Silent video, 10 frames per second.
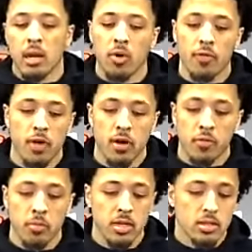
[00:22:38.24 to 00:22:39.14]
more fun for
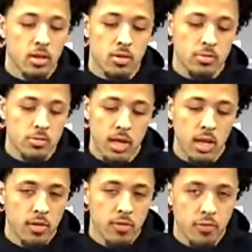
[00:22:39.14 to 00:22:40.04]
me. So, I
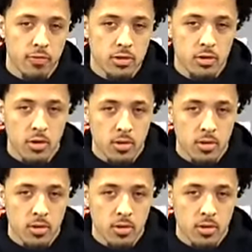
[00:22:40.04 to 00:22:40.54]
love it for sure.